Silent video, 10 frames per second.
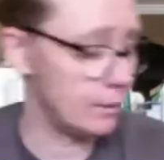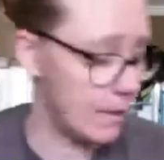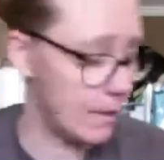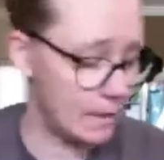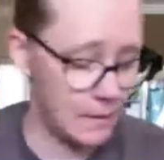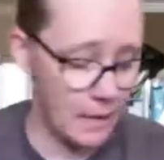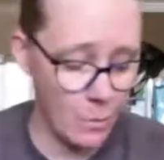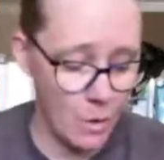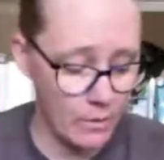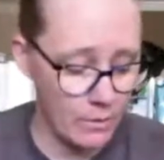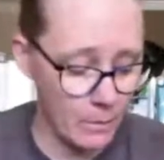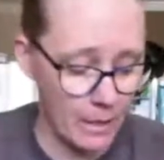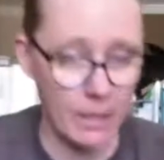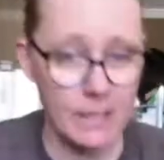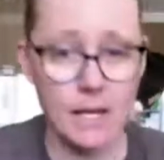and they want the
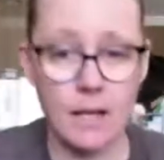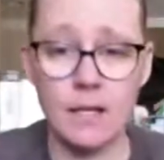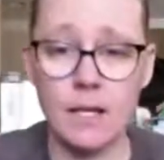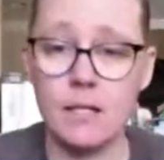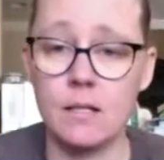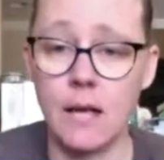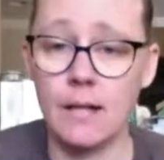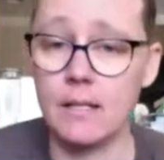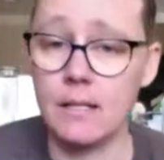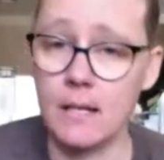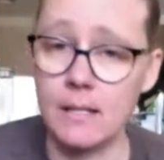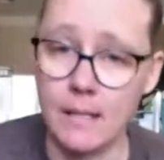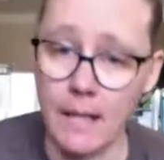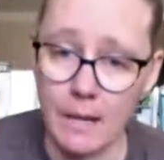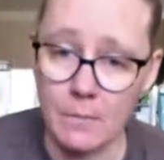parents and the kids alike to test
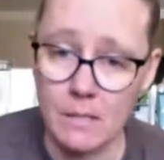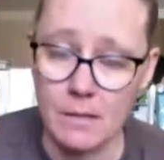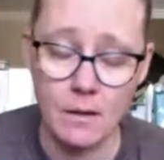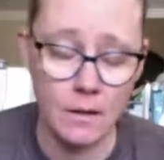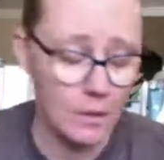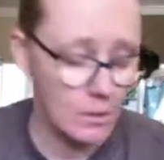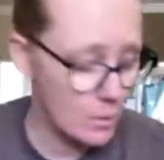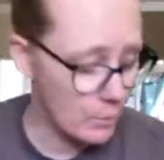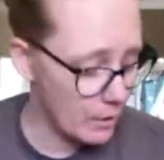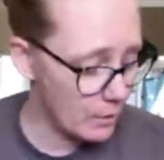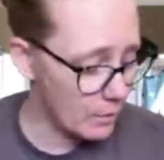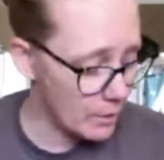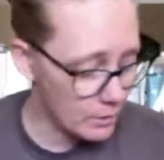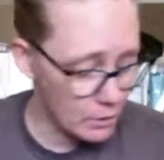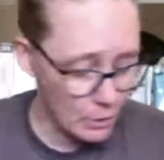the games. So probably what
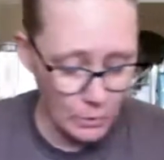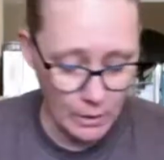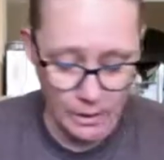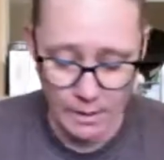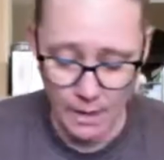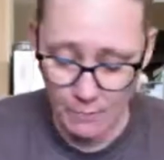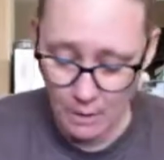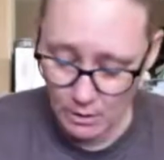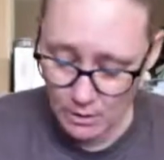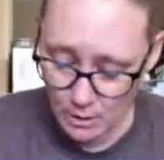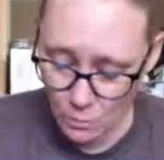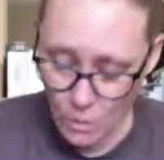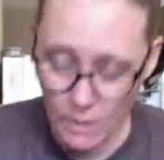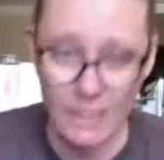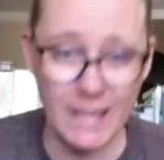I'll do is have parents on
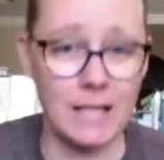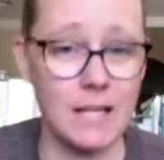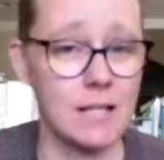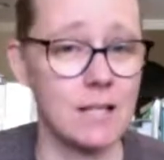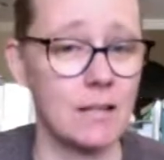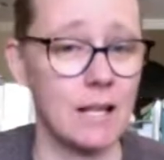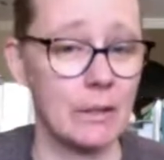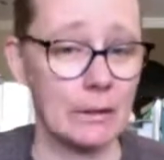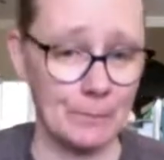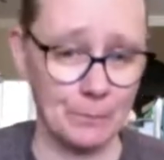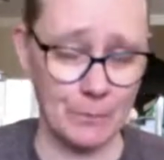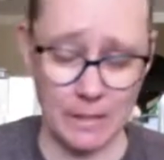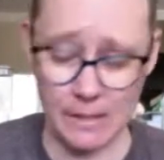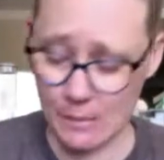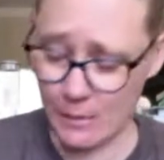one and kids on the other
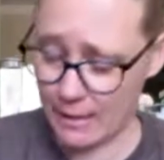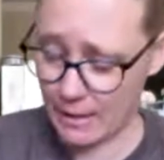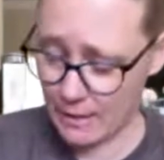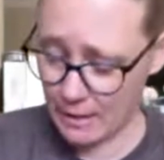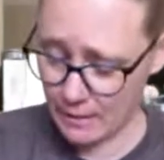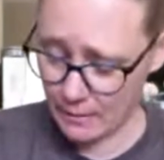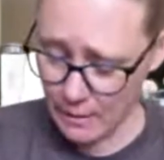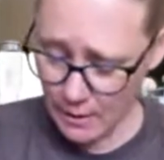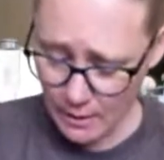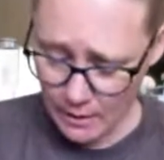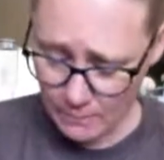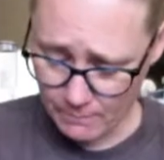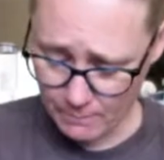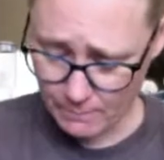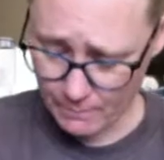and see what they think.
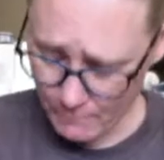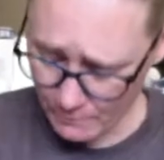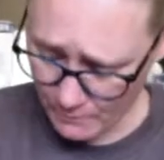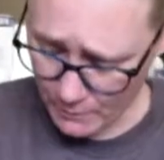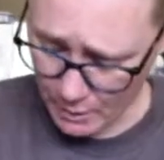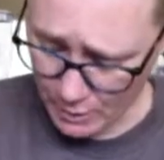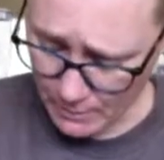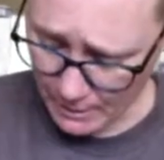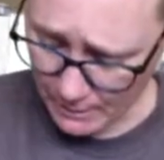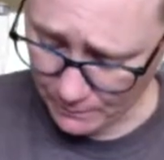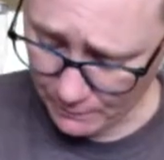Excuse me.